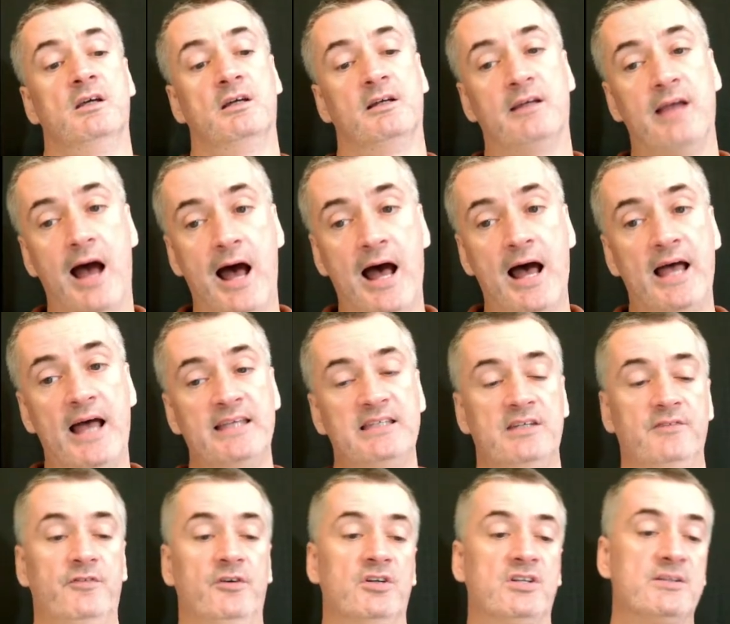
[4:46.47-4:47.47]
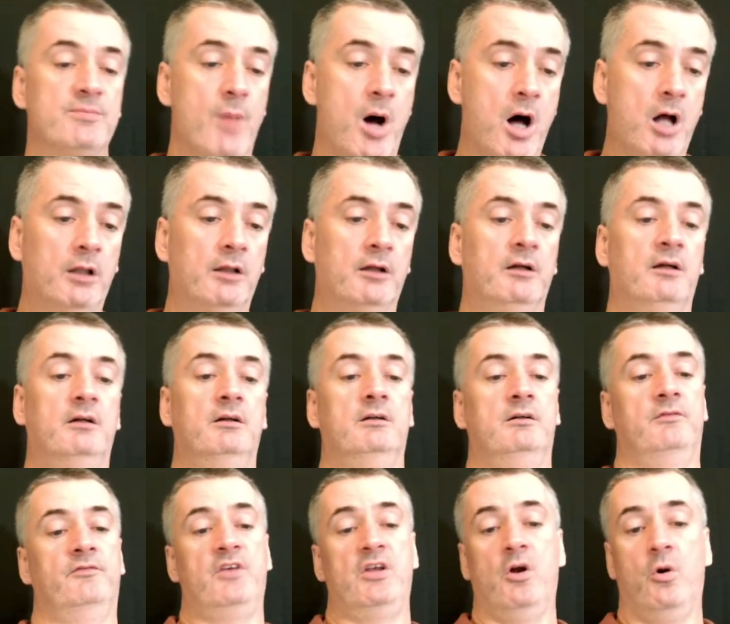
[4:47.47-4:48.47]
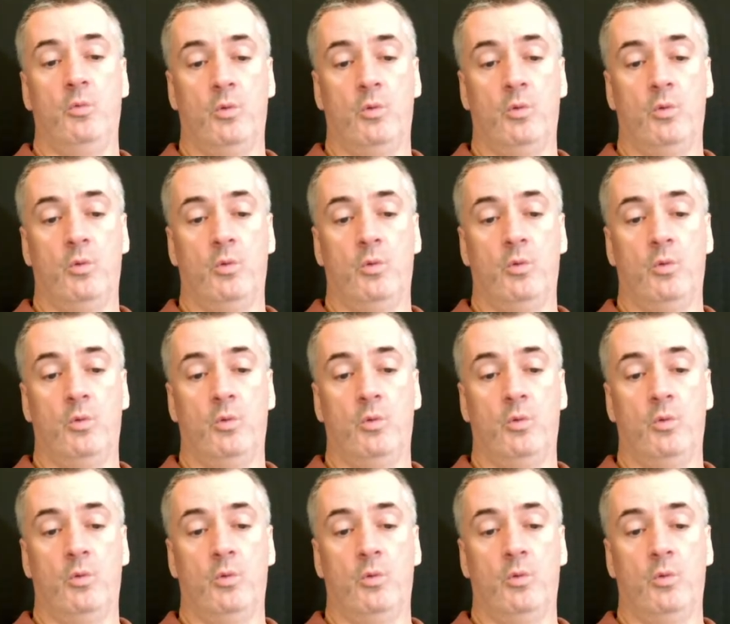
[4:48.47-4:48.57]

Guys, if you're smaller, if you don't